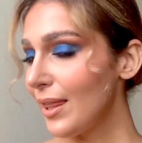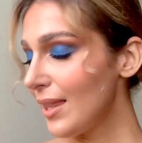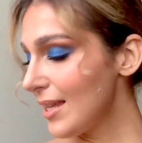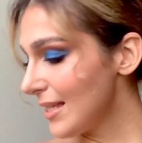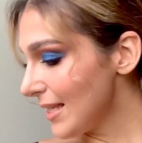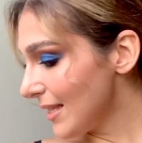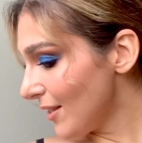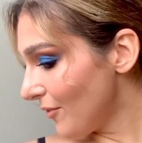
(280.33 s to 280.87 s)

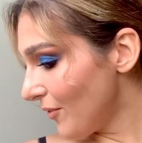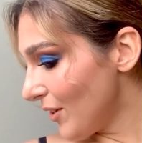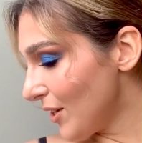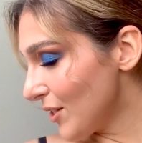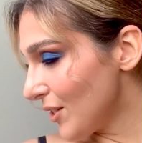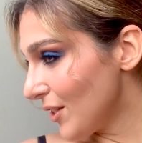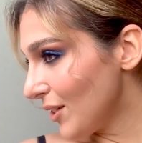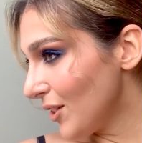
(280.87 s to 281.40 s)
This is the
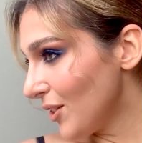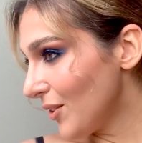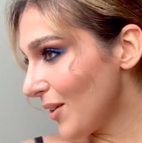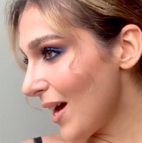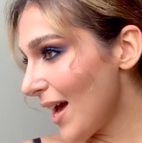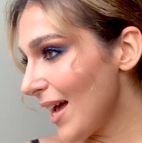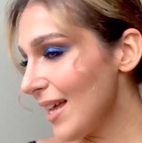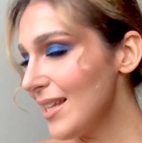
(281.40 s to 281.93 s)
finished look, you
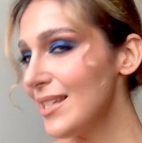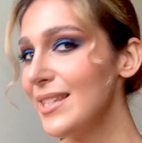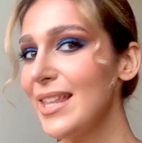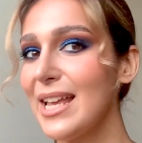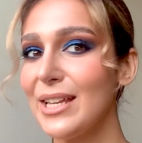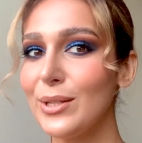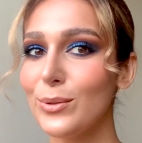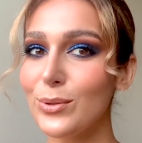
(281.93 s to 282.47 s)
guys.
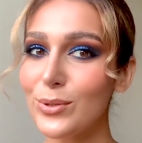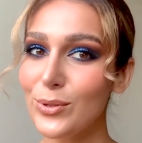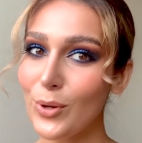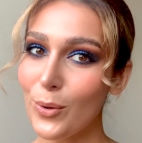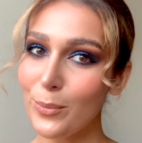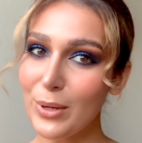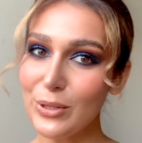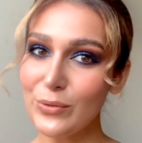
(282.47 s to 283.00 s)
Thank you
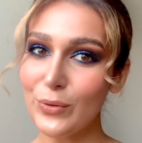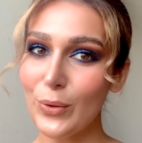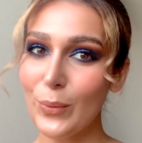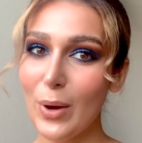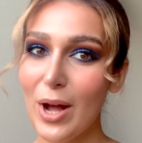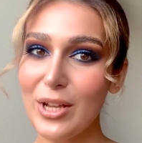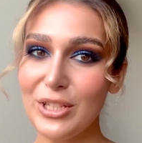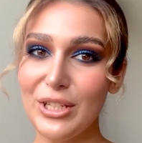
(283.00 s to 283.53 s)
so much for
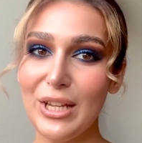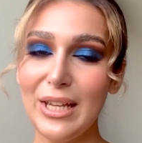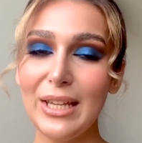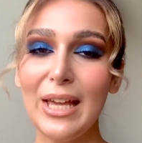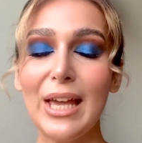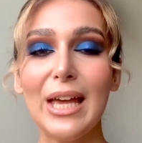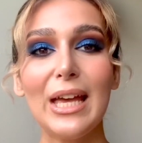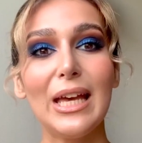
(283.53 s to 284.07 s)

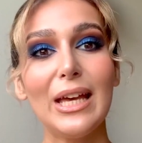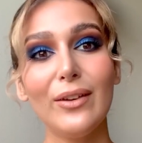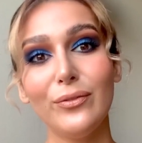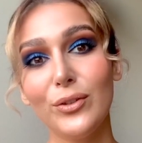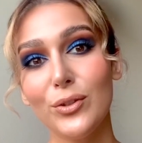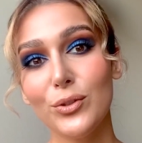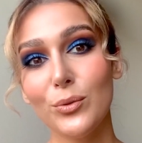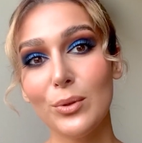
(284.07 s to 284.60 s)
watching.
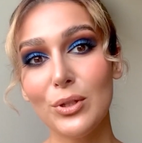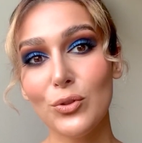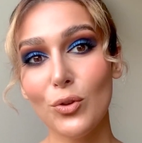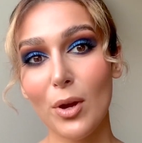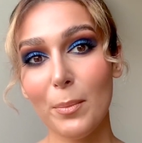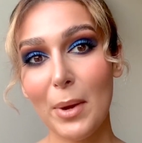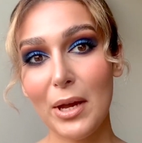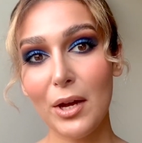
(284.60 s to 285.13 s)
If you do
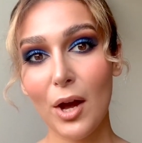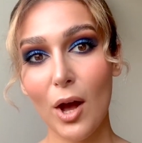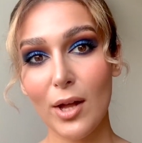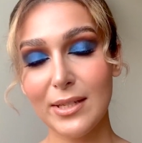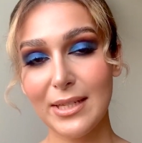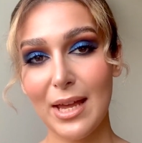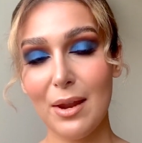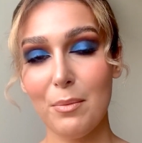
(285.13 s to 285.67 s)
enjoy my
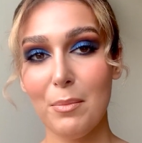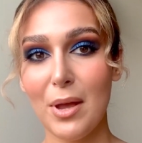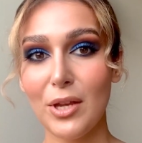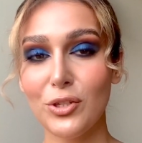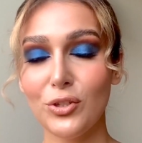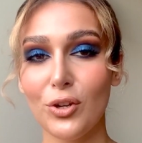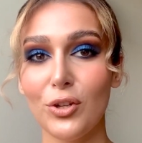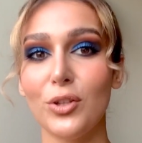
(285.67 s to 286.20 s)
content,
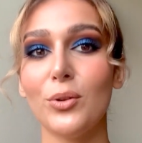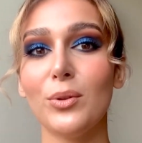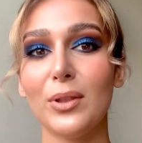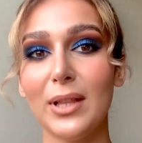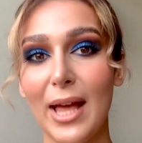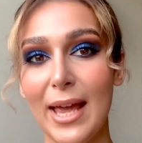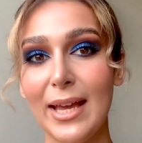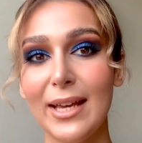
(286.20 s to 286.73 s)
make sure you
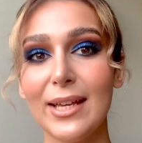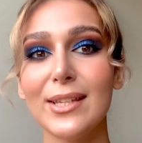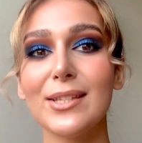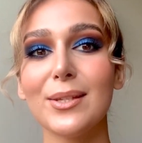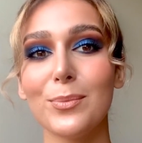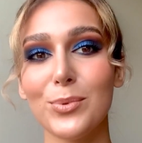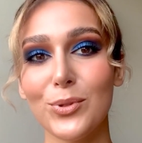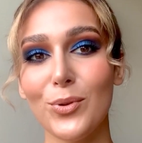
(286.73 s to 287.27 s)
like,
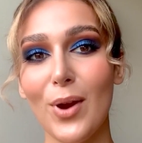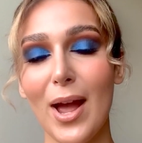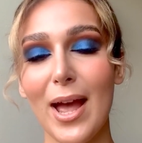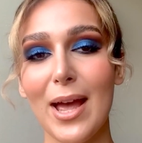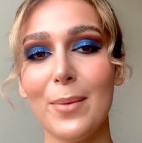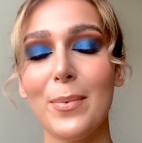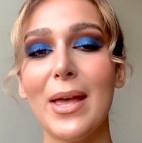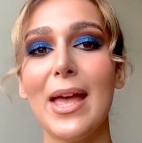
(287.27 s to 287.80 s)

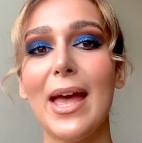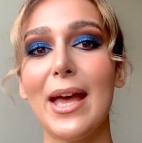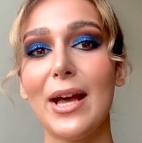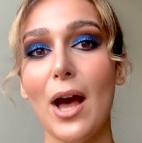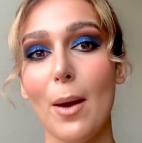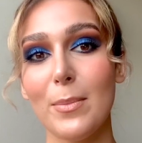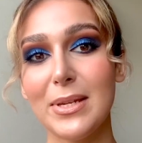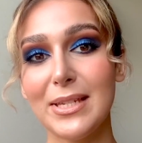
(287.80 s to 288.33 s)
subscribe,
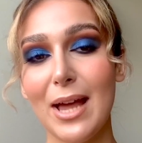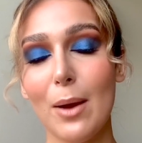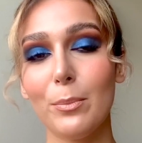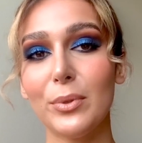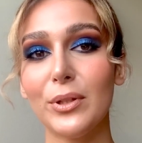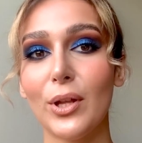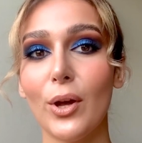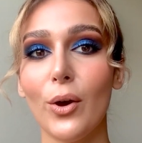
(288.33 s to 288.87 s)
and comment
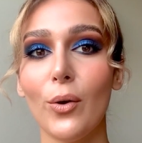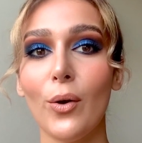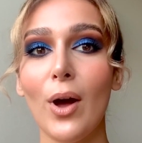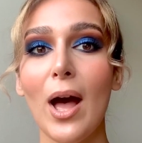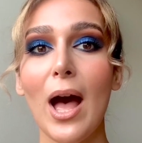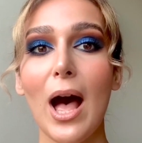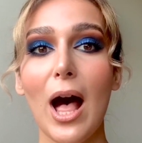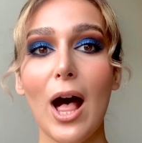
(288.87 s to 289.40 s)
down below.
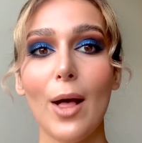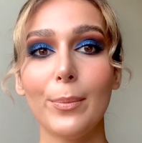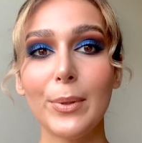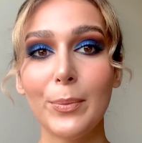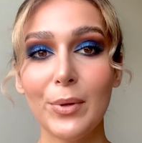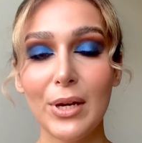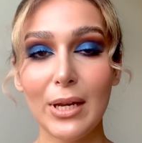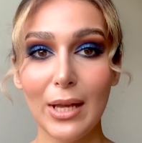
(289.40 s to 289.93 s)
I'll
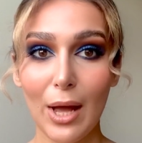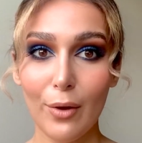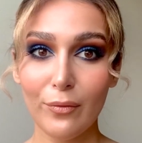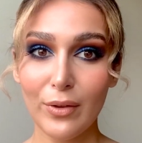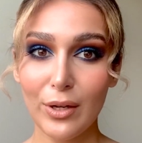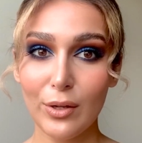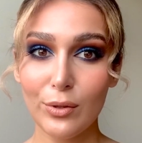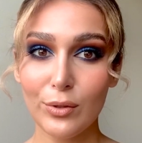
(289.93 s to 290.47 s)
be putting
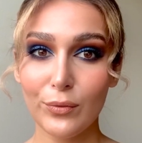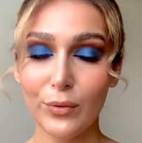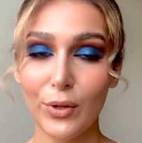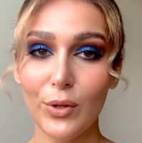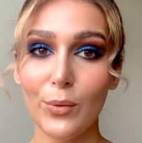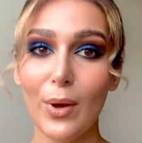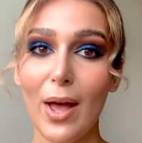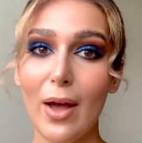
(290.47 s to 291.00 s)
out videos for
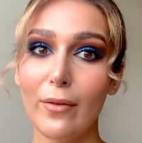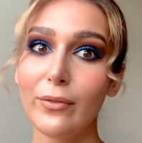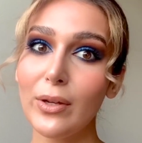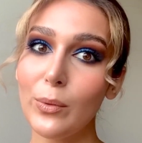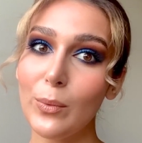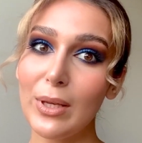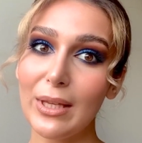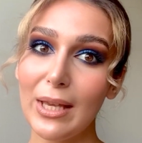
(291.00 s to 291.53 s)
you
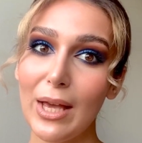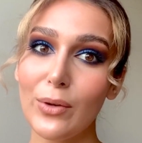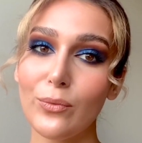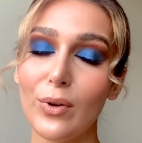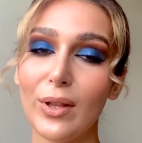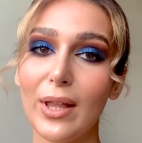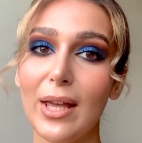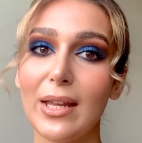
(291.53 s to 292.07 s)
every
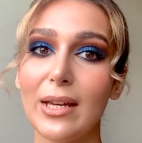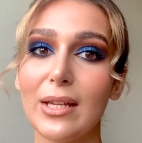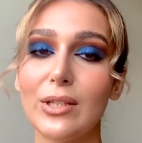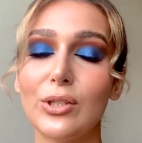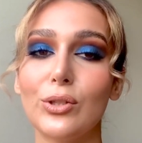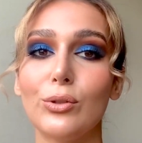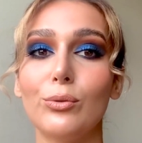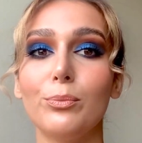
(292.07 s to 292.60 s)
weekend
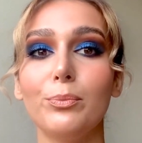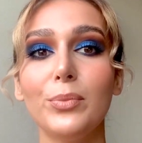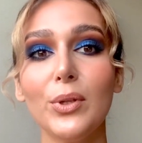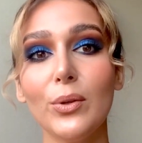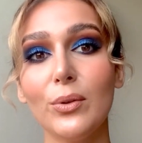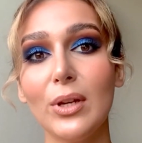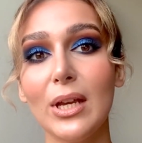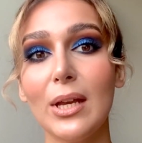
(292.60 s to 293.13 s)
related to
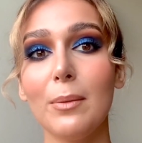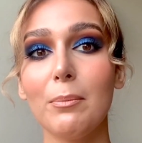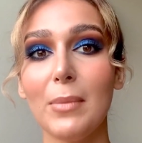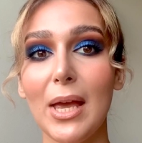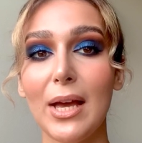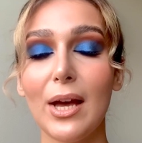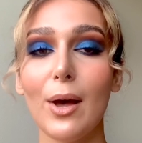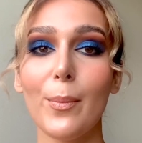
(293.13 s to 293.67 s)
beauty,
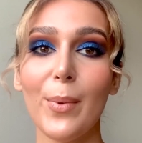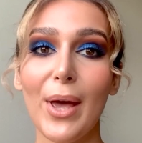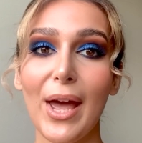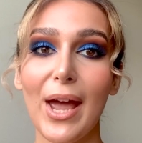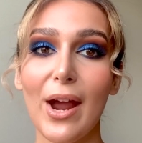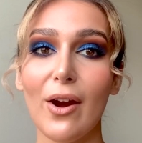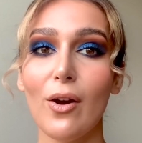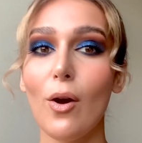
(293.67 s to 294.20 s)
makeup,
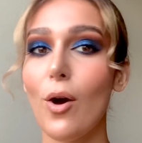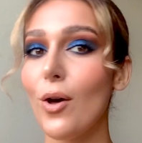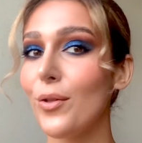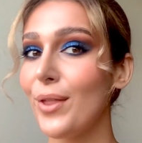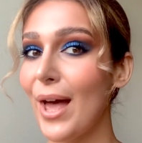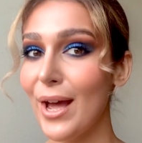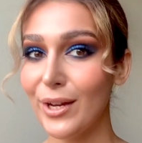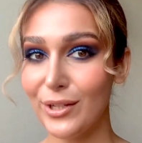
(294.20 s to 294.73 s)
hair,
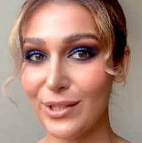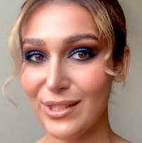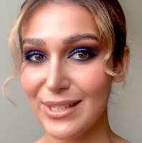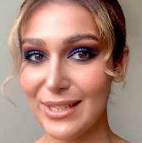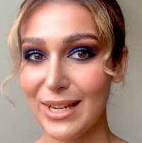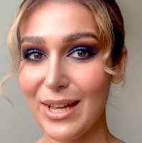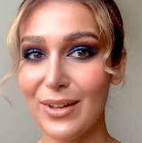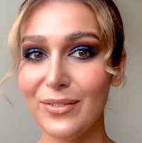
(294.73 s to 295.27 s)
all that good
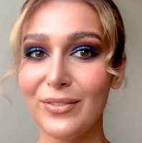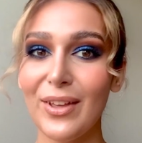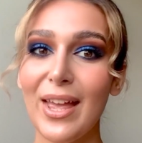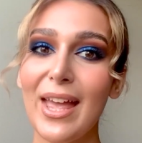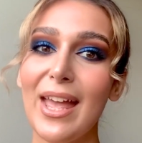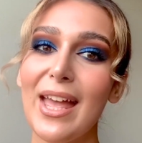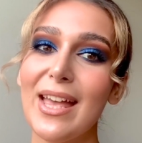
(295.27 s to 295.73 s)
stuff.